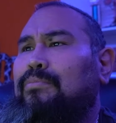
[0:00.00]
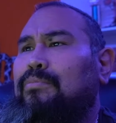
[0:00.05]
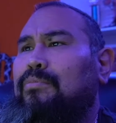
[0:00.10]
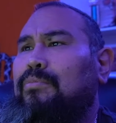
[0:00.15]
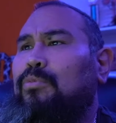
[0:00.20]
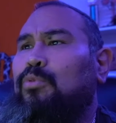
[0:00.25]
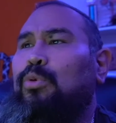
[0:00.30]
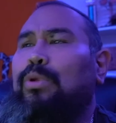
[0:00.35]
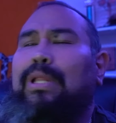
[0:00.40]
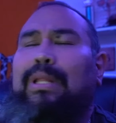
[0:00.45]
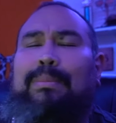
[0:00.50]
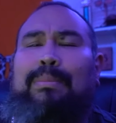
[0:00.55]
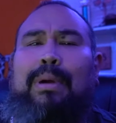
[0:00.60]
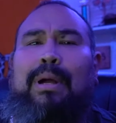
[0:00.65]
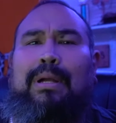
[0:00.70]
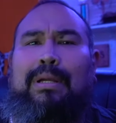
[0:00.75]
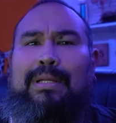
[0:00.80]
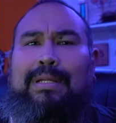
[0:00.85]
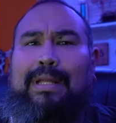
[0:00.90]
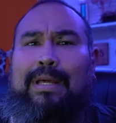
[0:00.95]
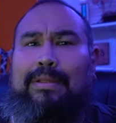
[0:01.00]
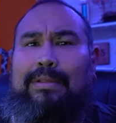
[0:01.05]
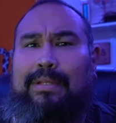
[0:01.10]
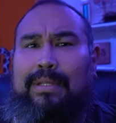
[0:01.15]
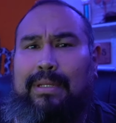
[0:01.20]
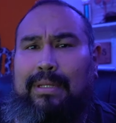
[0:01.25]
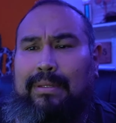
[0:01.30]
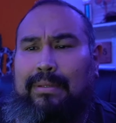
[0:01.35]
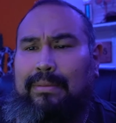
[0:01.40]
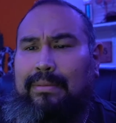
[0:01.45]
really bogging
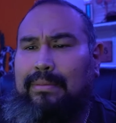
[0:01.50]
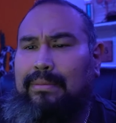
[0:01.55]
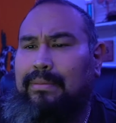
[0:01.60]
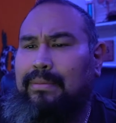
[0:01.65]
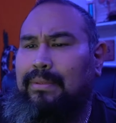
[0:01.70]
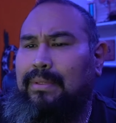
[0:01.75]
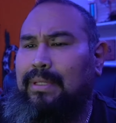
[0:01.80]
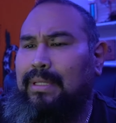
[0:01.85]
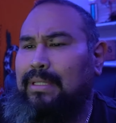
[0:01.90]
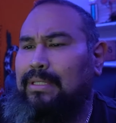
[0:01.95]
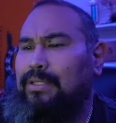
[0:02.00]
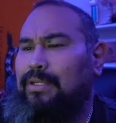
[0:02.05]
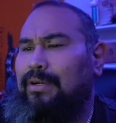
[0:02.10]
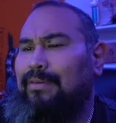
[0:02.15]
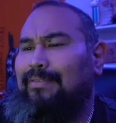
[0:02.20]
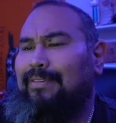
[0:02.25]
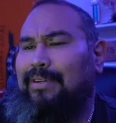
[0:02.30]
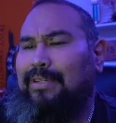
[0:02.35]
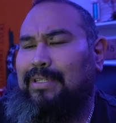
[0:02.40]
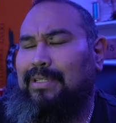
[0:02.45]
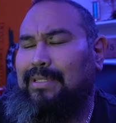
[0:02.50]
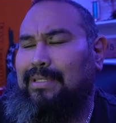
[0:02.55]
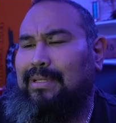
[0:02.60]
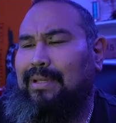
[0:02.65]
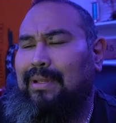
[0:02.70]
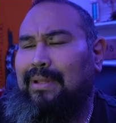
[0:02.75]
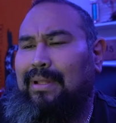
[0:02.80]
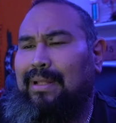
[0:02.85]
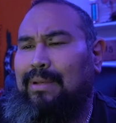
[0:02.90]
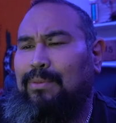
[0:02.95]
down the servers
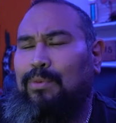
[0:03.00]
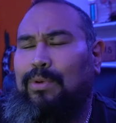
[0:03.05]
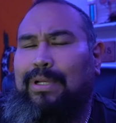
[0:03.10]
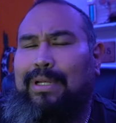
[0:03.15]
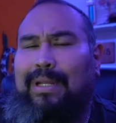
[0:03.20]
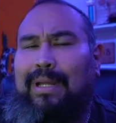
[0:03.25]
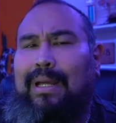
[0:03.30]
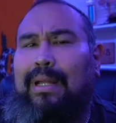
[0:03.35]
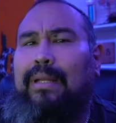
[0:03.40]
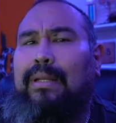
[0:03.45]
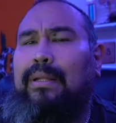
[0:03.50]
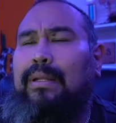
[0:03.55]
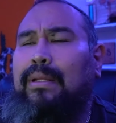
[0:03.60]
and whatnot.